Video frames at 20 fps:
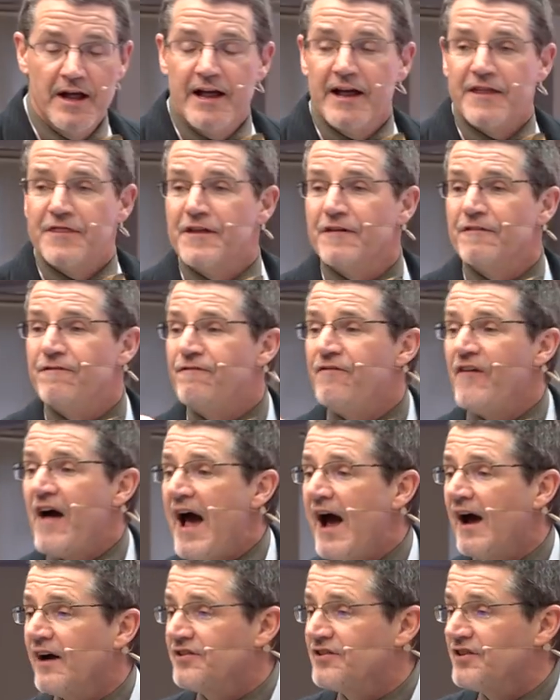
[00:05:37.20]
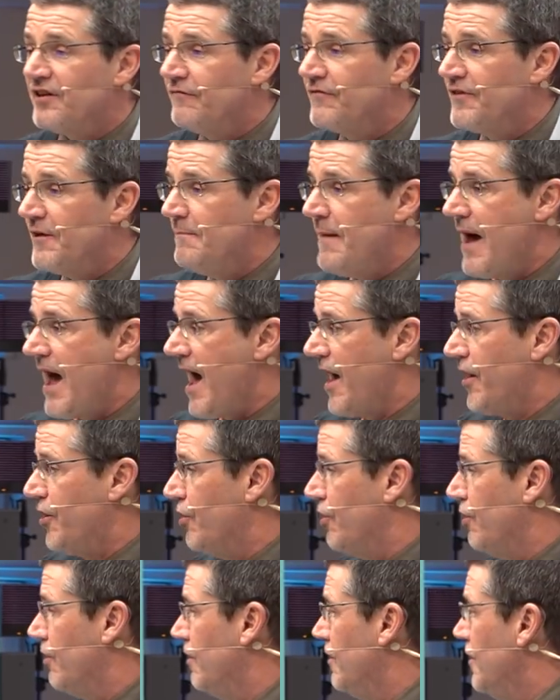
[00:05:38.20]
the facts of the
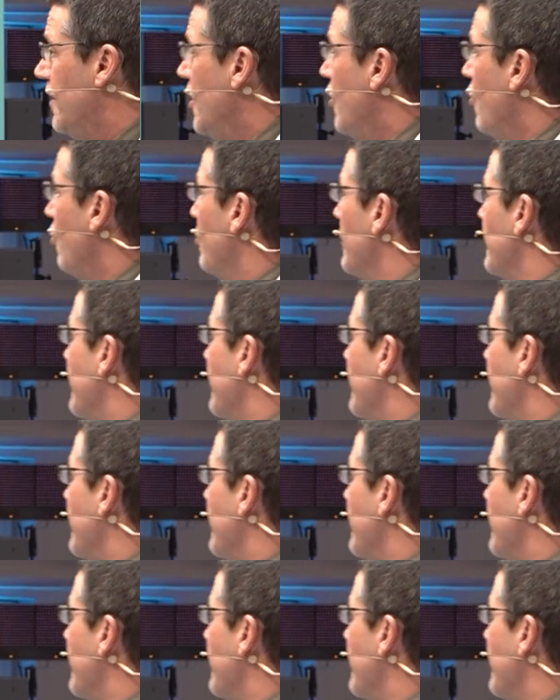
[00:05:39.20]
matter, with